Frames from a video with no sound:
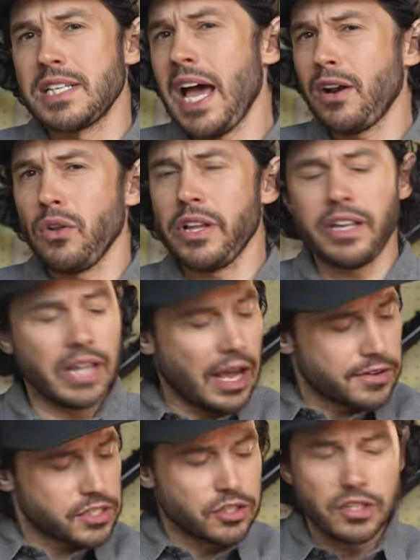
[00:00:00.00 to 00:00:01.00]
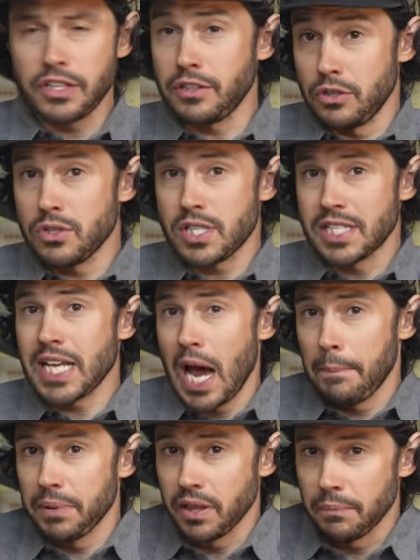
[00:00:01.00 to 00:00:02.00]
not only allows you to use the
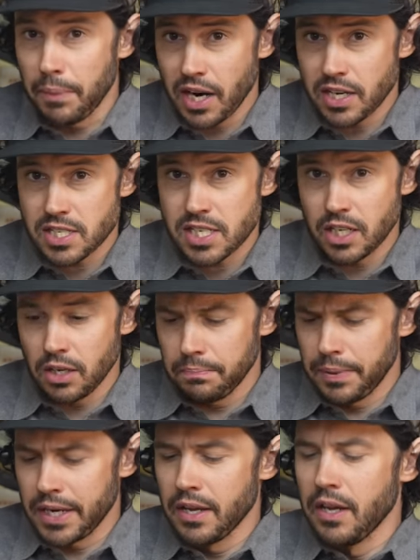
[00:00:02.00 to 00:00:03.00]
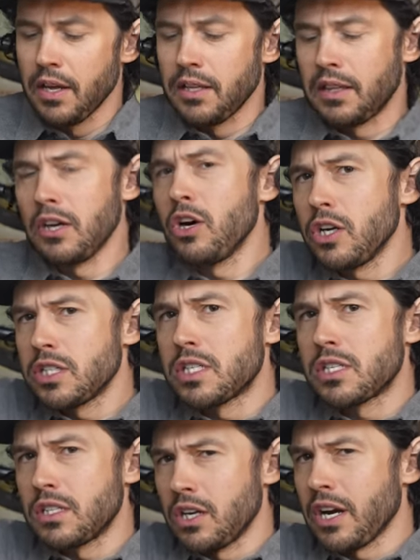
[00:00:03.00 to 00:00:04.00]
top of the bar still, but the
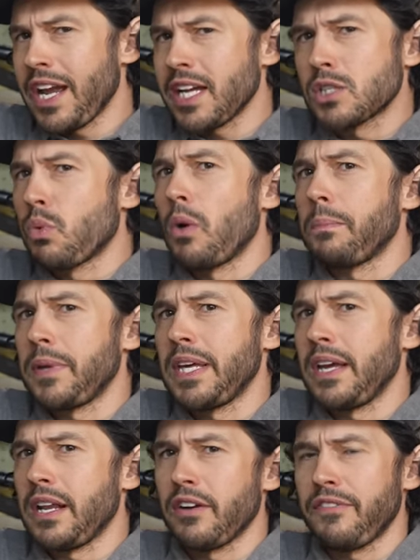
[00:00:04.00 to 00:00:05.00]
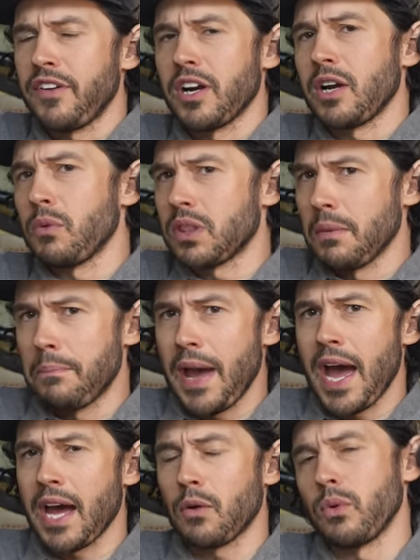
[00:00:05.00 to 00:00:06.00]
hoods, your hands won't be interfering with the
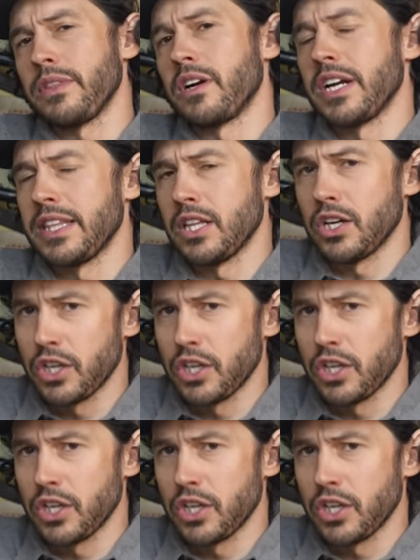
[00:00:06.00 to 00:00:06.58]
bag when they're in the